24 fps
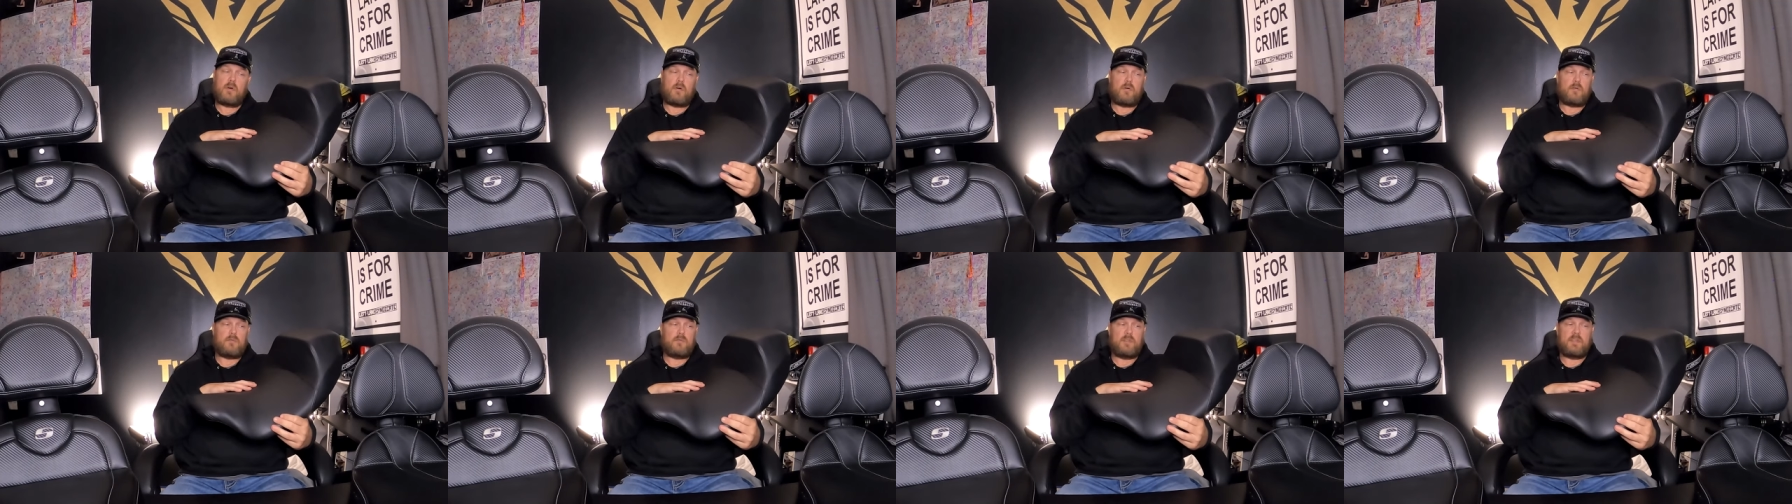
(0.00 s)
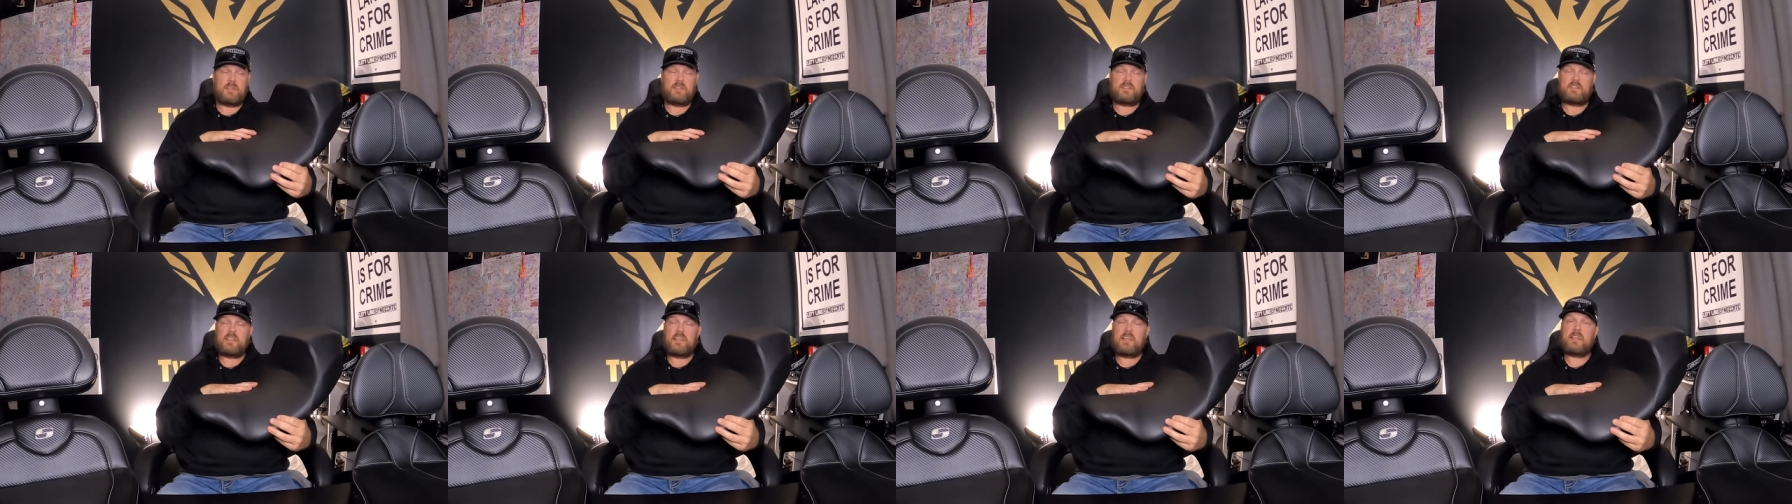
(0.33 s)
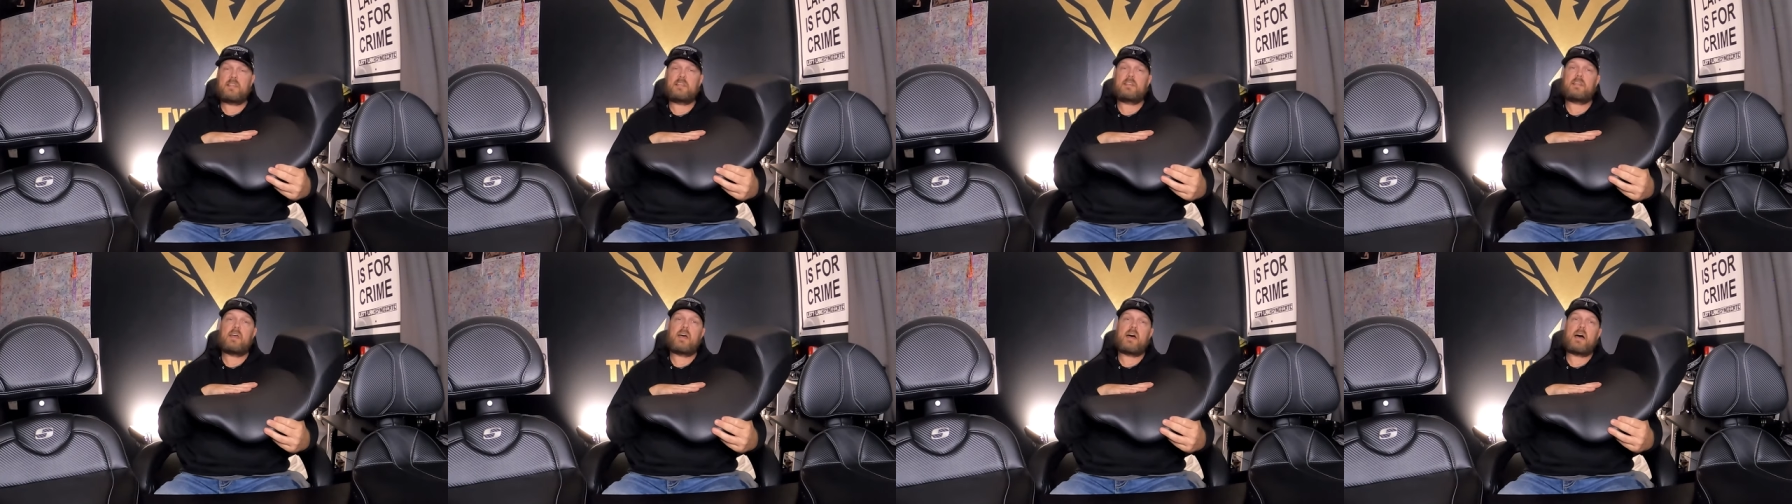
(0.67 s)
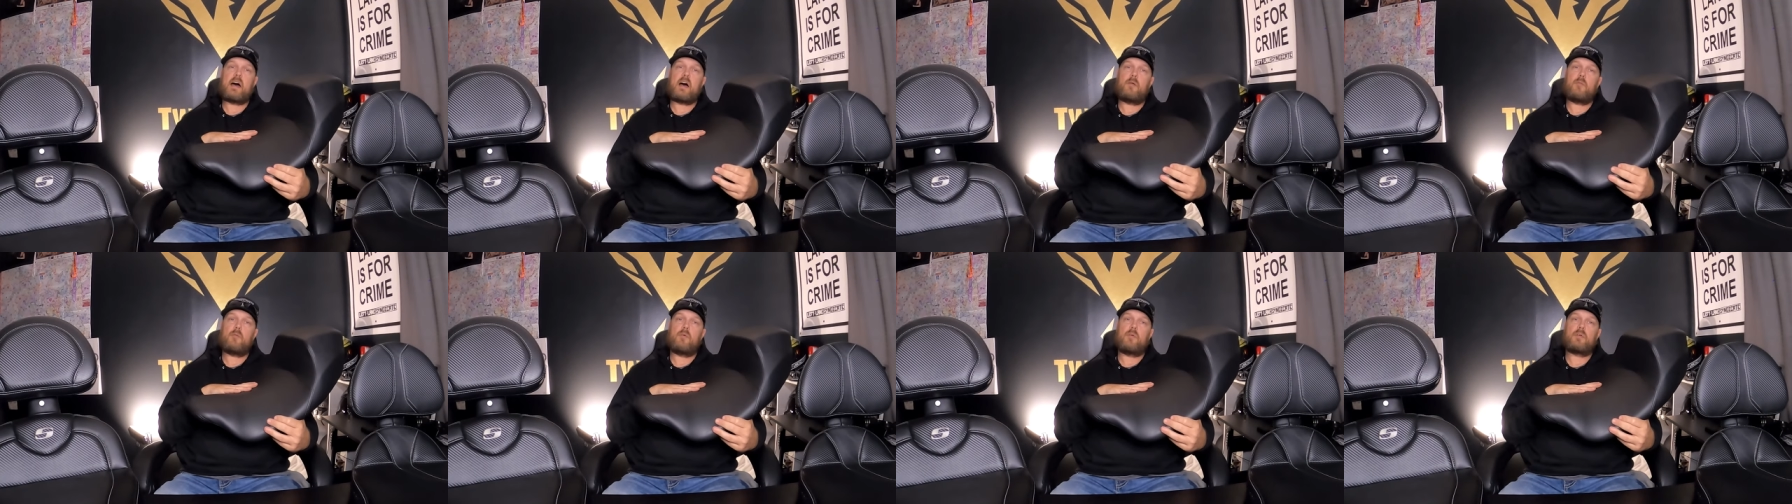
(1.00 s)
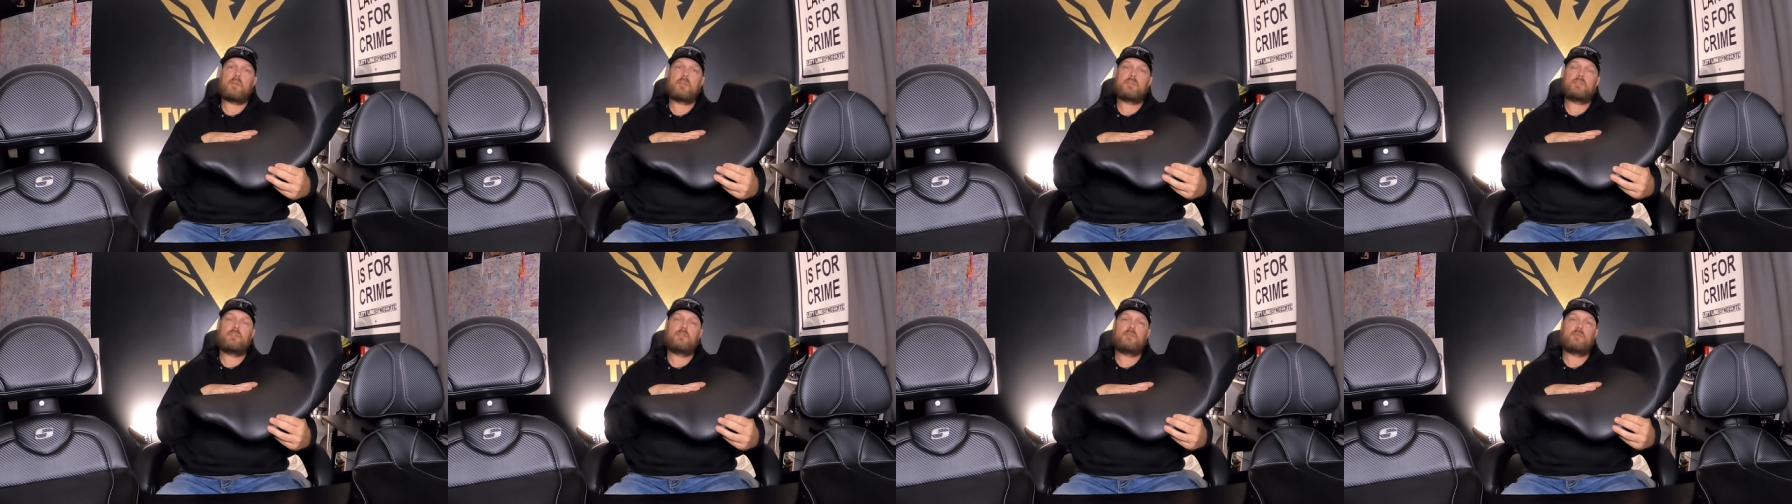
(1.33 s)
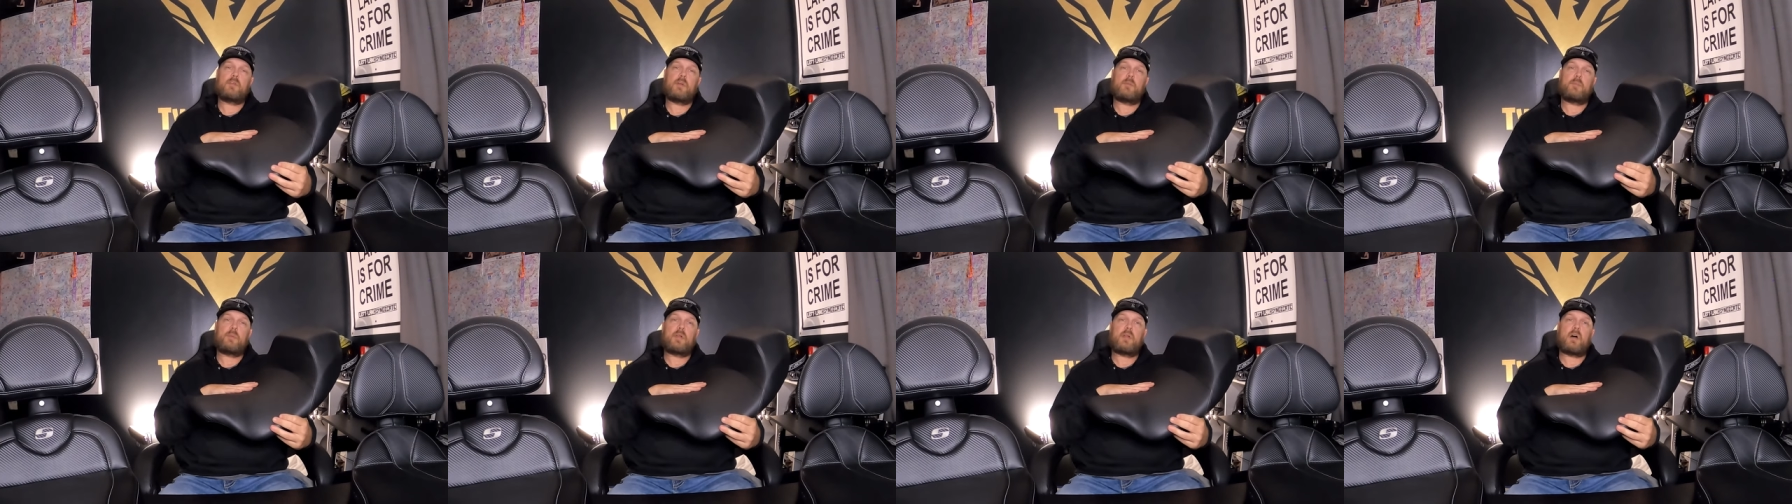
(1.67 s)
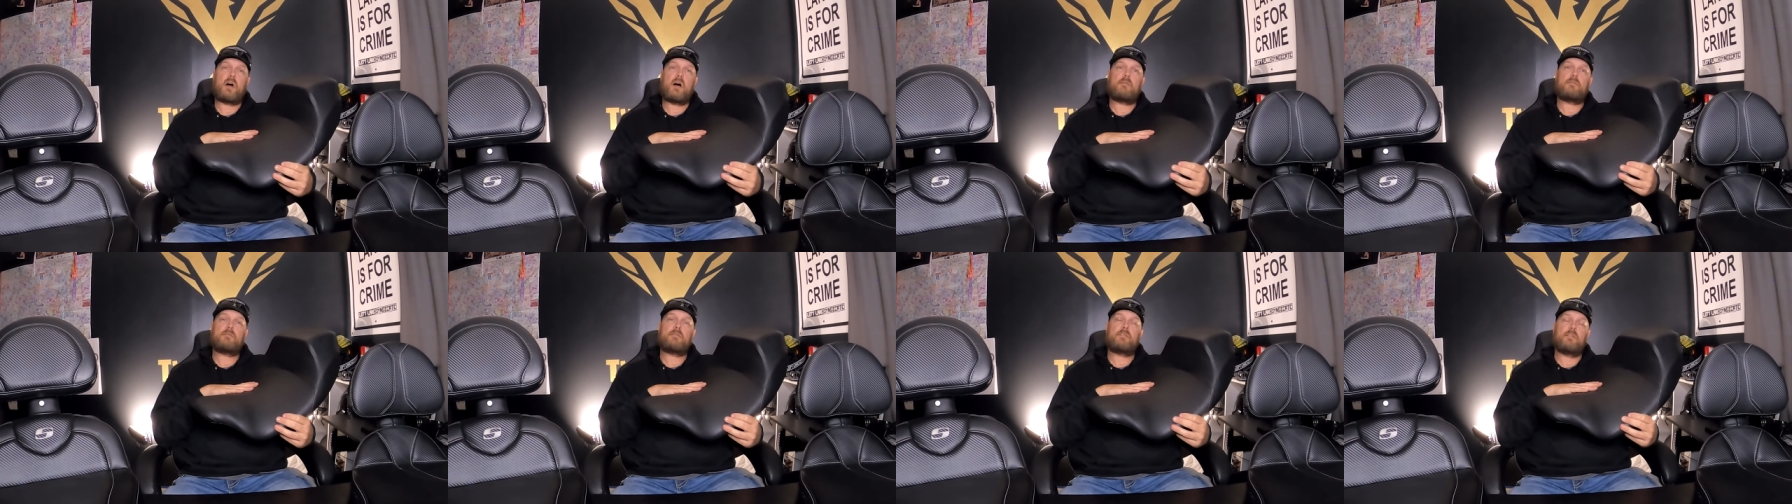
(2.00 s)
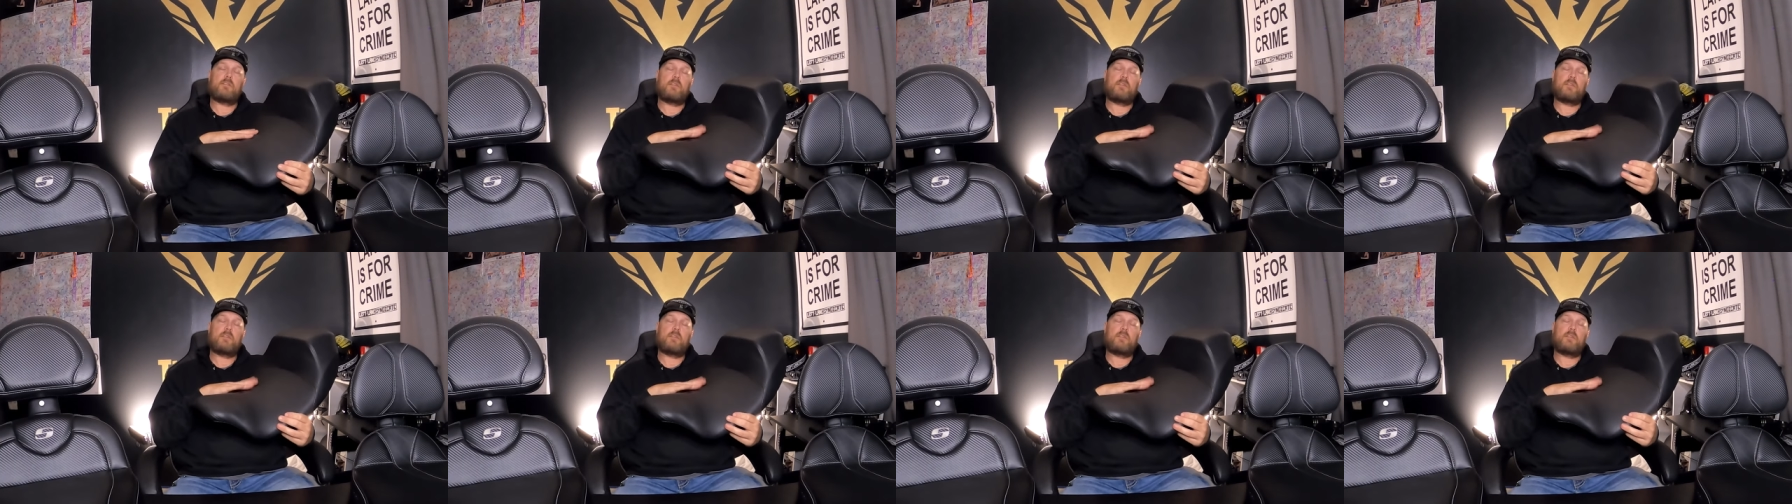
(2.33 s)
on this seat, I wanted to rip it off,